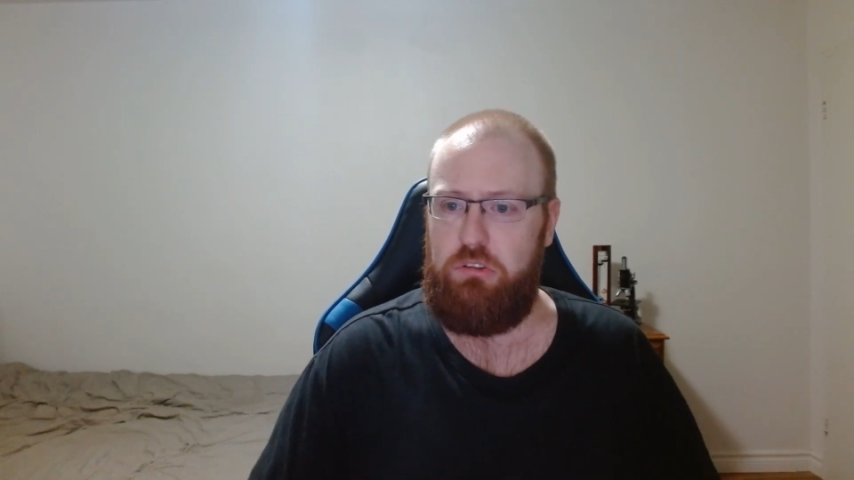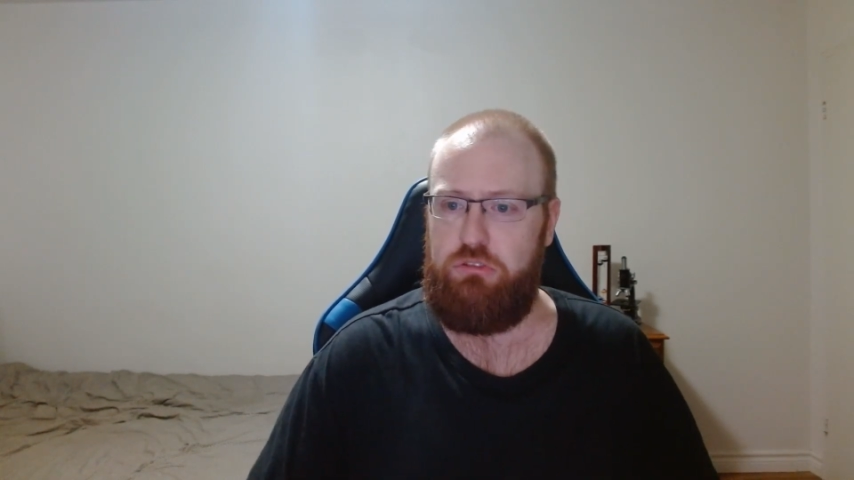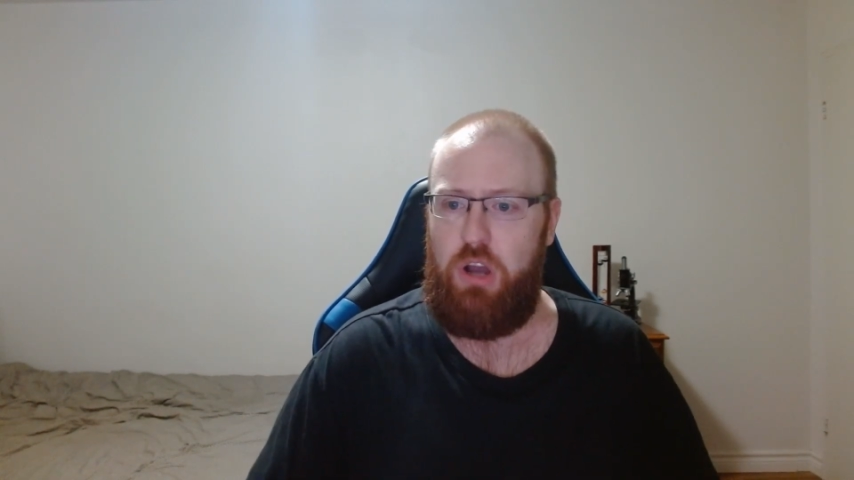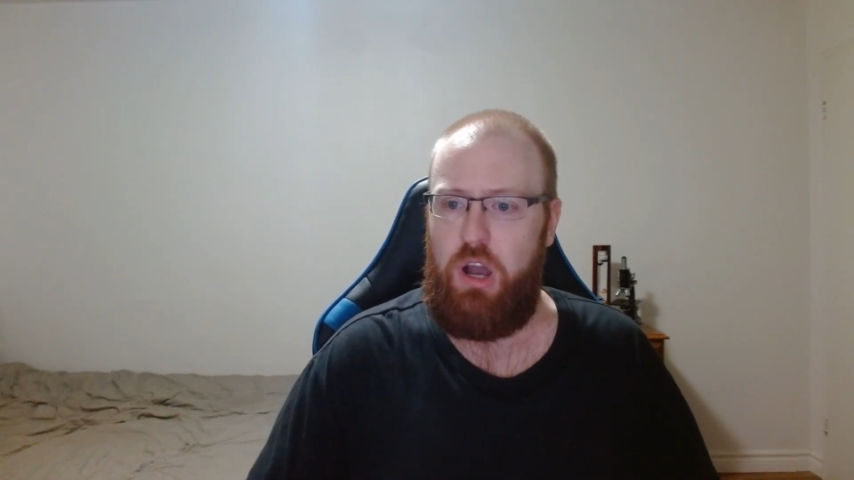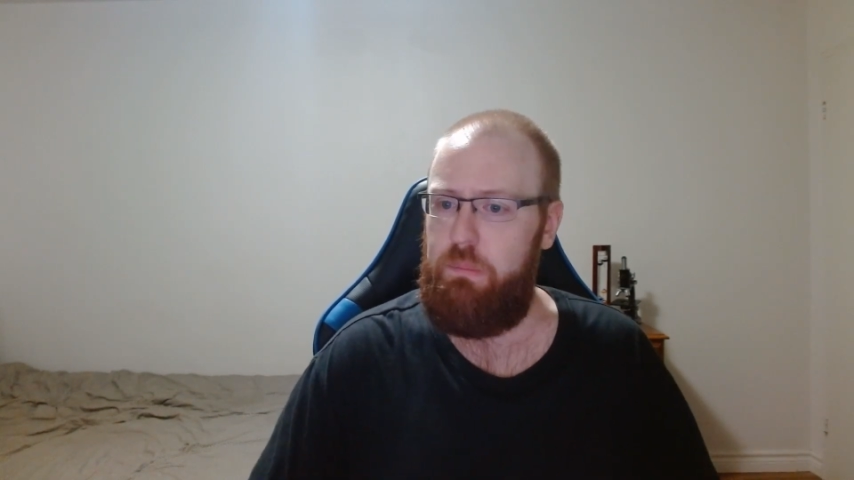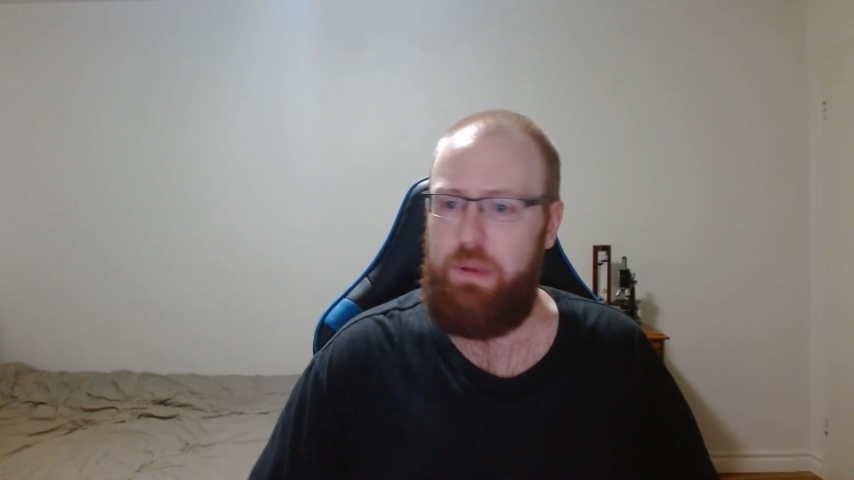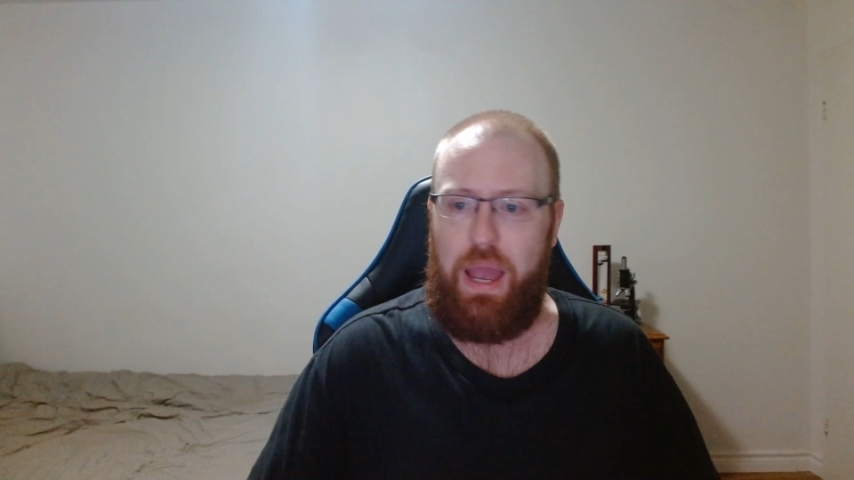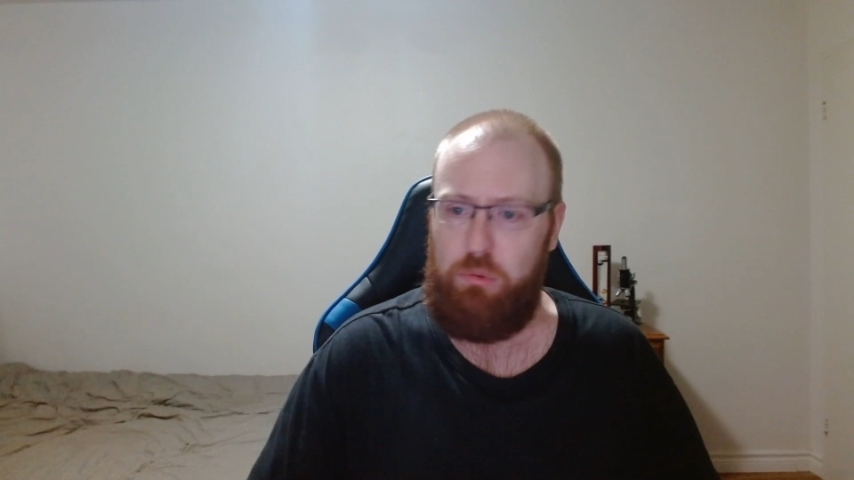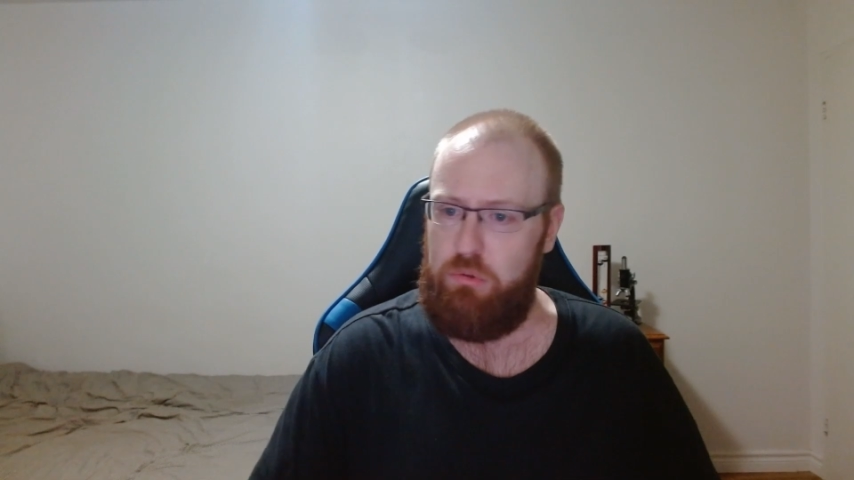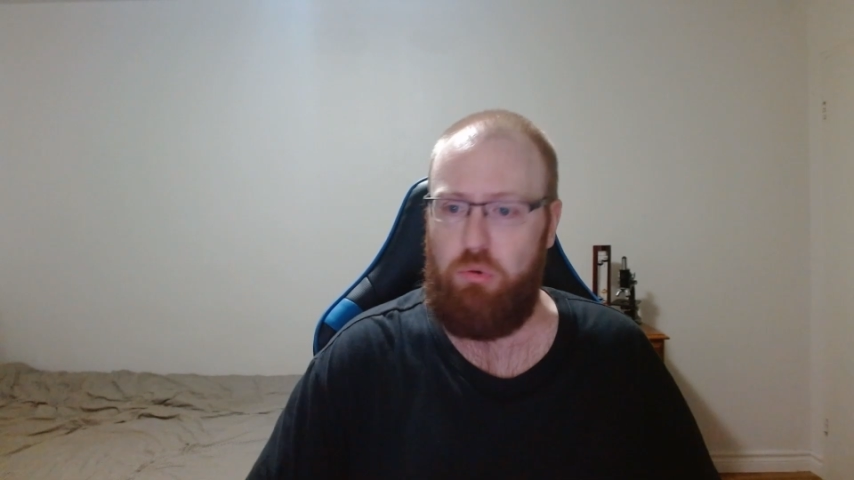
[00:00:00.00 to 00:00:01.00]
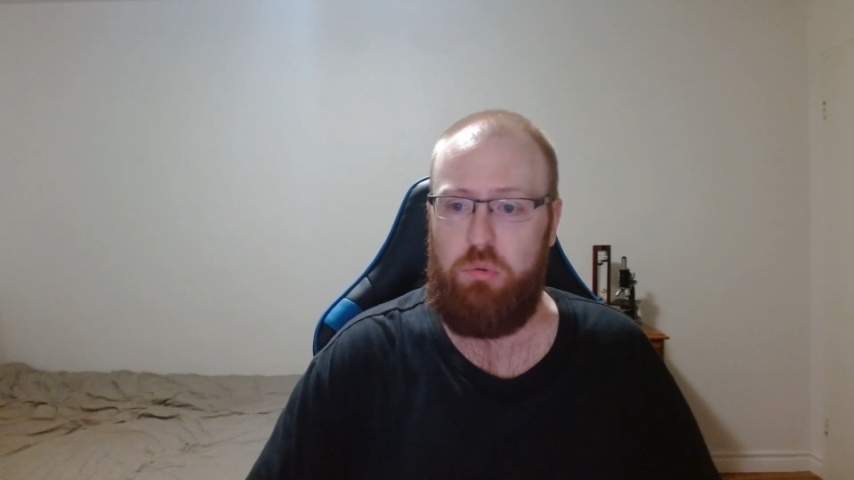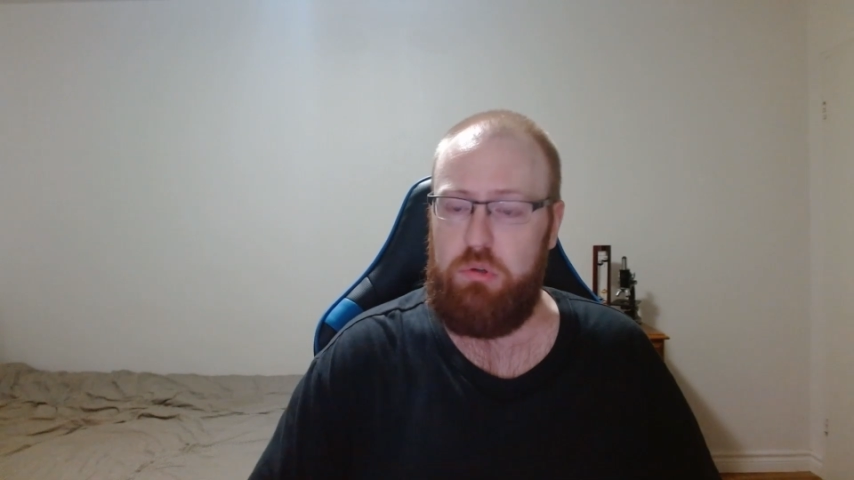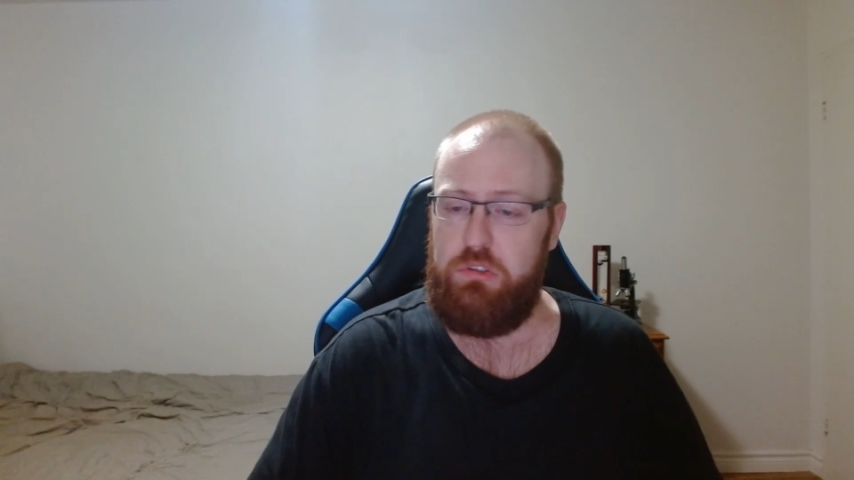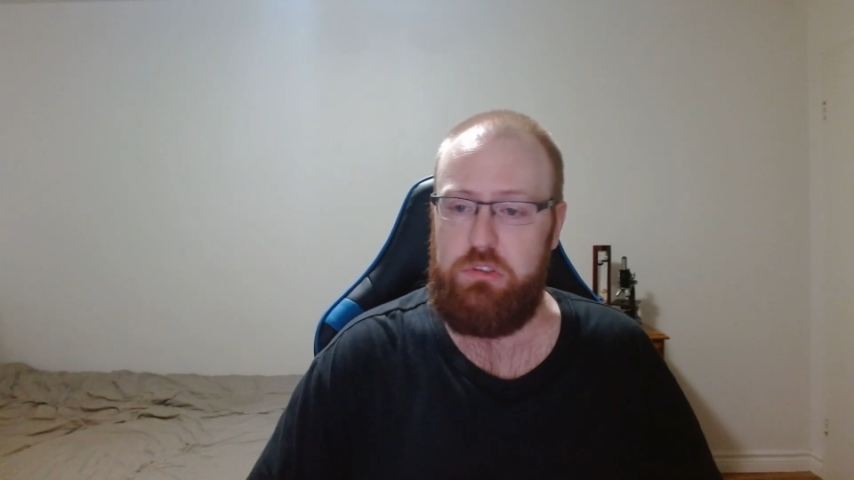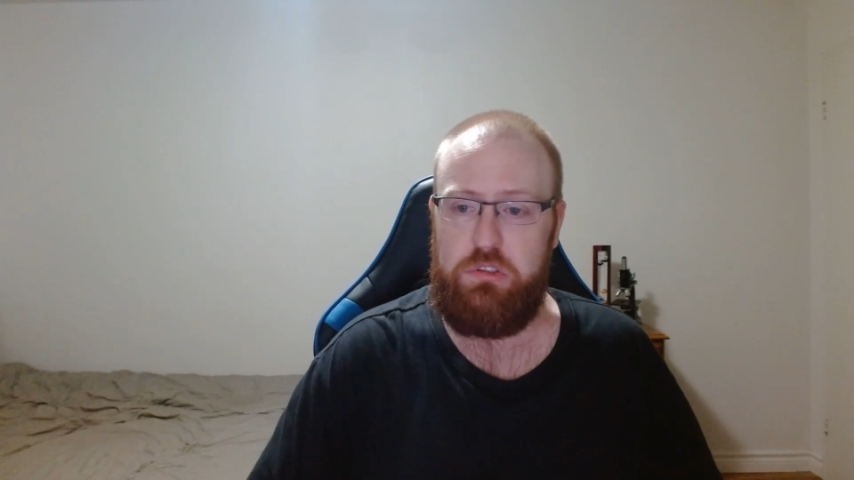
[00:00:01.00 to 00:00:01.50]
job
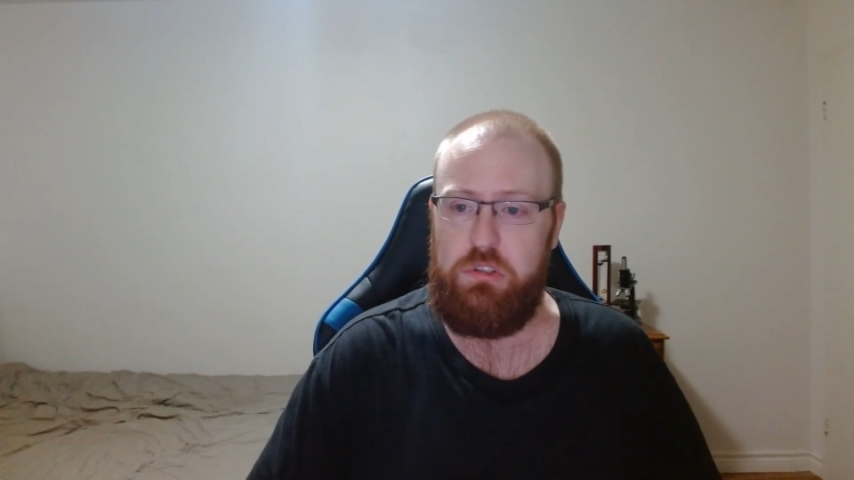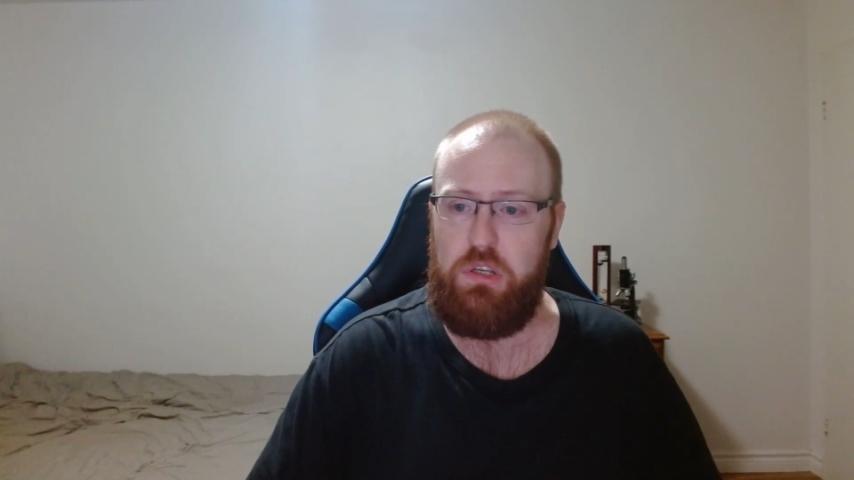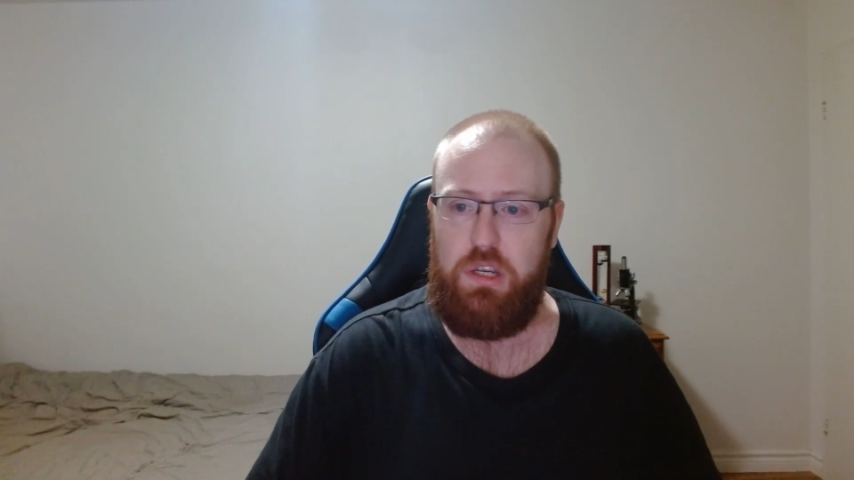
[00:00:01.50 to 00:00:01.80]
outdoors,